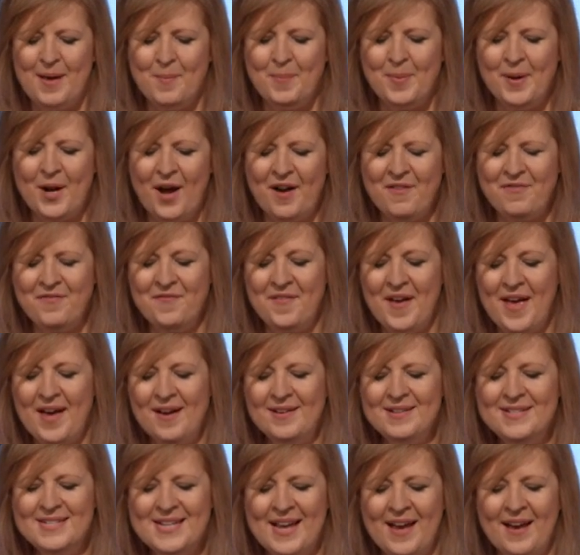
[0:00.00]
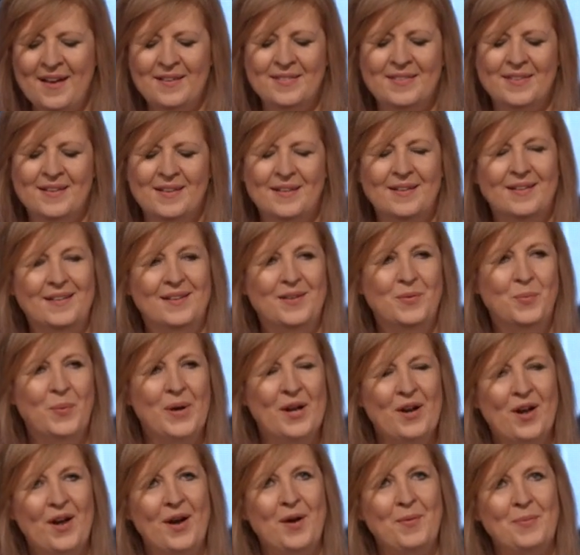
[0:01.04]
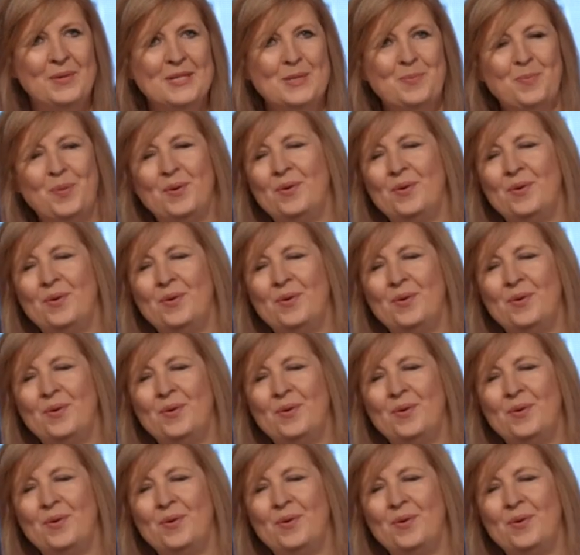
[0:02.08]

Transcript: But I found out that when I was